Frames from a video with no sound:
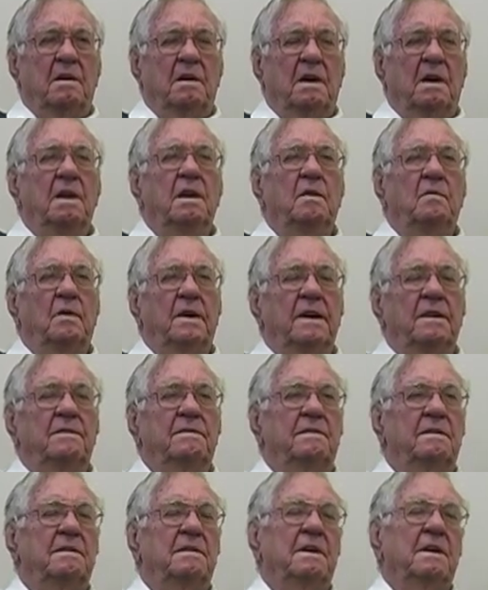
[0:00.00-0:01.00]
Anyway,
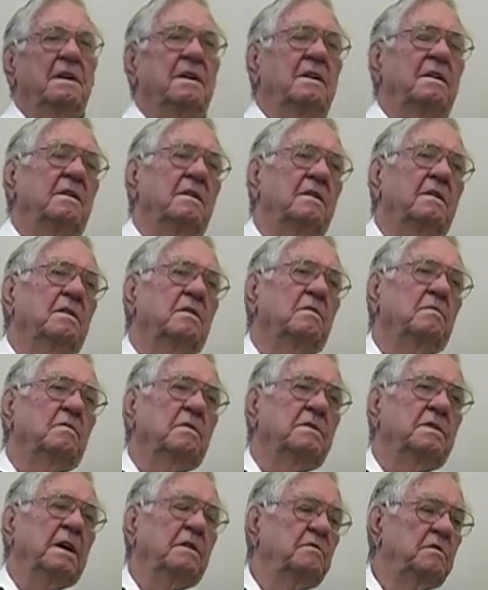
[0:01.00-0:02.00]

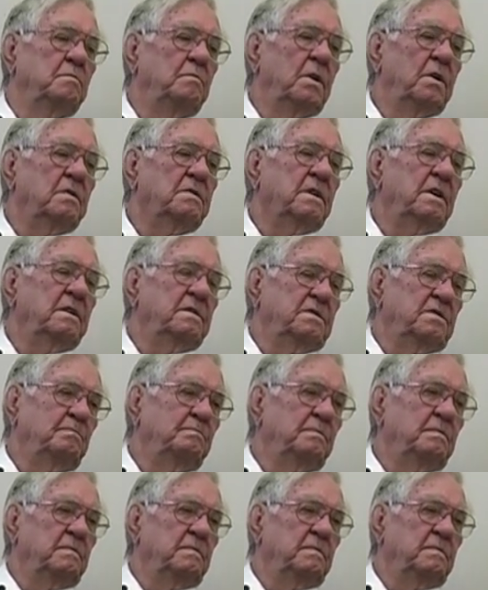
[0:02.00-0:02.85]
they was bulkheads,